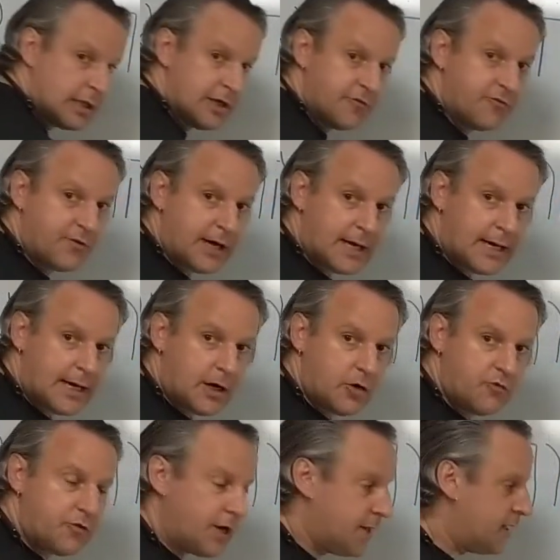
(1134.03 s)

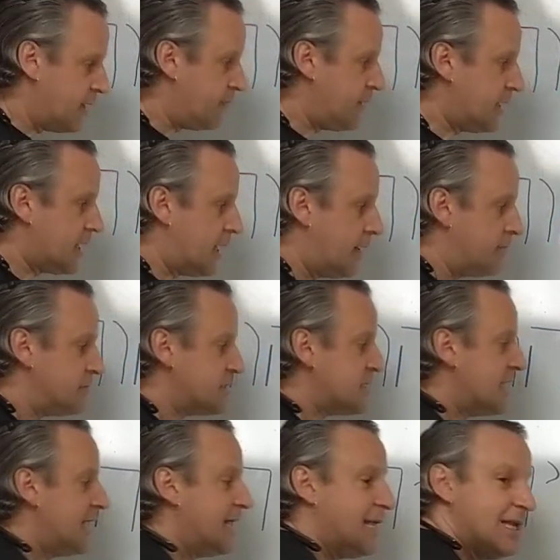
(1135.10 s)
levav, and it
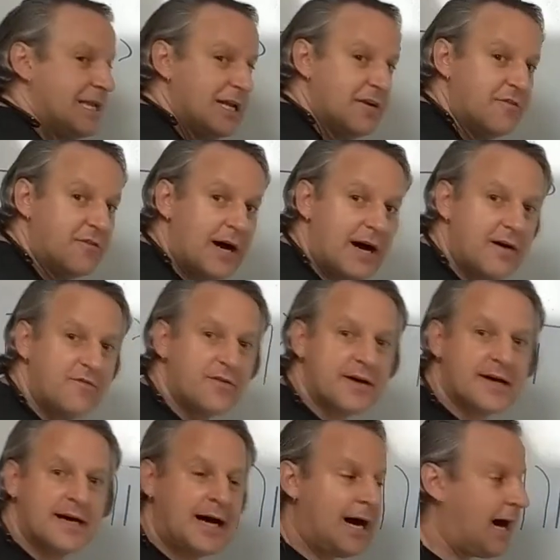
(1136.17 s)
becomes
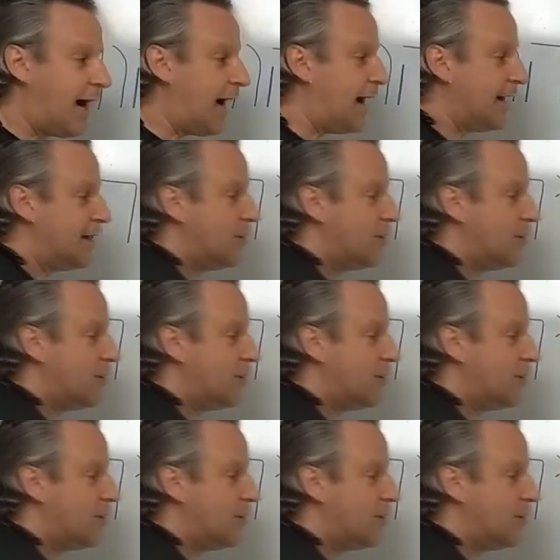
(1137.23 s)
levavcha,